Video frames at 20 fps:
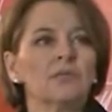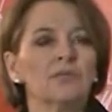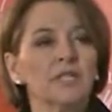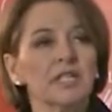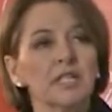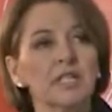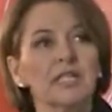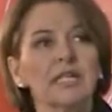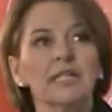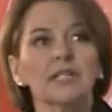
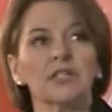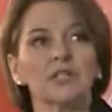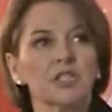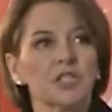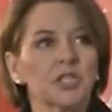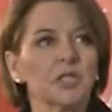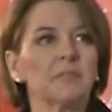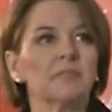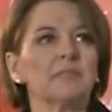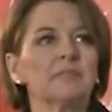Real
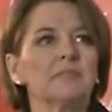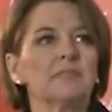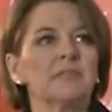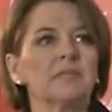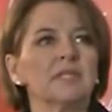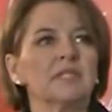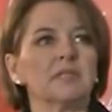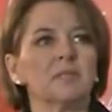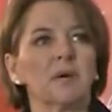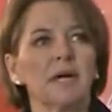leadership
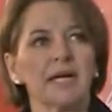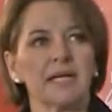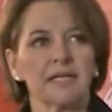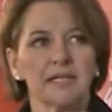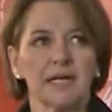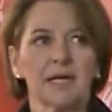is by